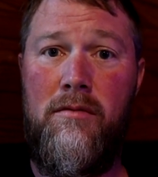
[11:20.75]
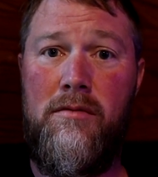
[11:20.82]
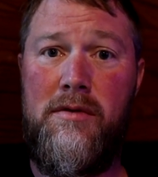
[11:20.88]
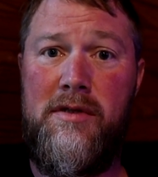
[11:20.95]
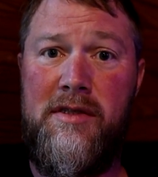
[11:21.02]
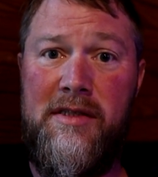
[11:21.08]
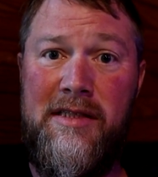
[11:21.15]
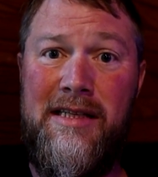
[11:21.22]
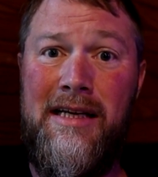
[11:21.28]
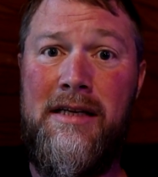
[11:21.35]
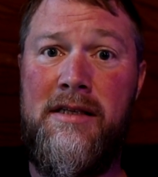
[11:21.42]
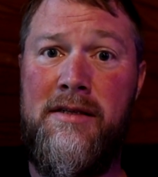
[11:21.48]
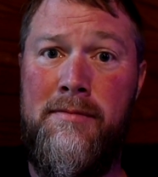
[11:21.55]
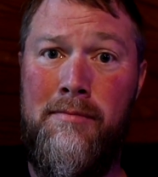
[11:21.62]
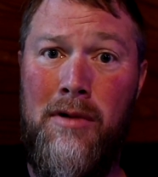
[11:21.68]

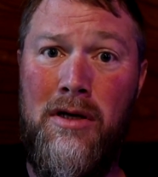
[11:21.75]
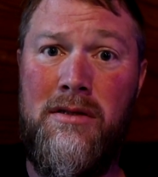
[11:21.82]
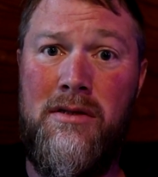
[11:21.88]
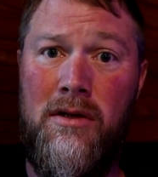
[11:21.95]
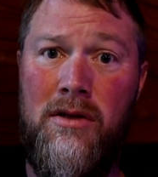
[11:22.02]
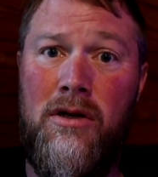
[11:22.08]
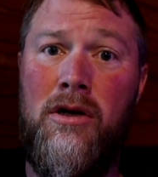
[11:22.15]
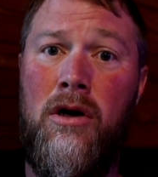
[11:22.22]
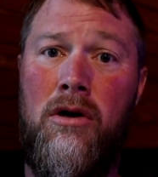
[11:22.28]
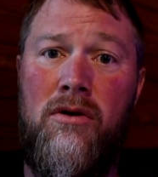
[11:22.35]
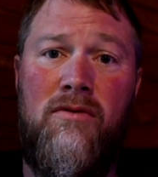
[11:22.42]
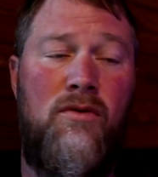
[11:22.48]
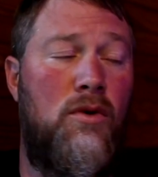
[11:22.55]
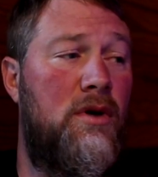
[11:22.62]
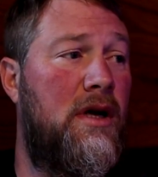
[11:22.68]
6 months on the
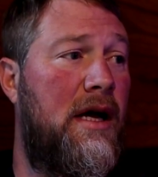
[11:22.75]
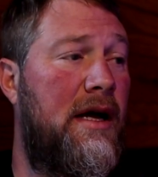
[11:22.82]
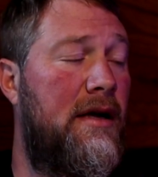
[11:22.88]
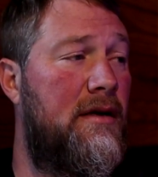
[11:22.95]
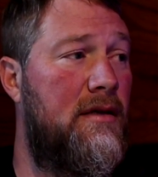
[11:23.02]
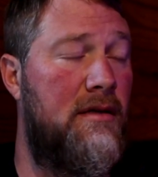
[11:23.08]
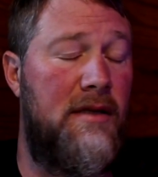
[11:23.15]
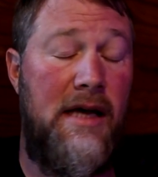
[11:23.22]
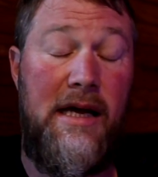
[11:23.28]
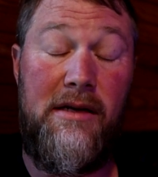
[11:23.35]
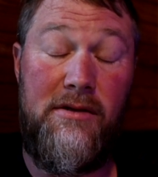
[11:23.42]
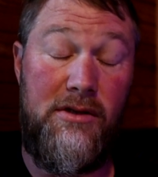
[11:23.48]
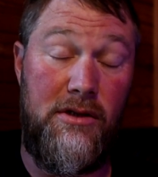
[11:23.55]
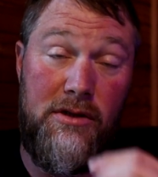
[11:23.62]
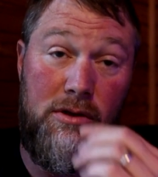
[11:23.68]
carnivore diet. That
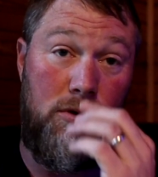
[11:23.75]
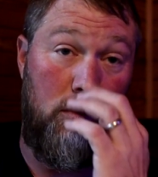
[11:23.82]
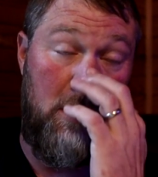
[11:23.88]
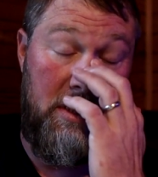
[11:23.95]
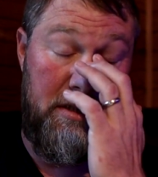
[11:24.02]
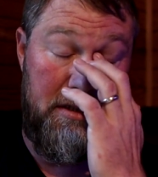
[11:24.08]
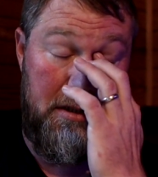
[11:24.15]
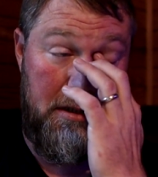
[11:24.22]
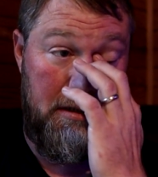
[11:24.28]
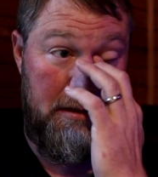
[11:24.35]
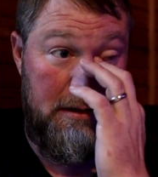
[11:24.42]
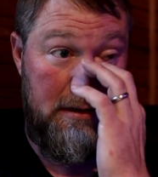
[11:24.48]
is just crazy.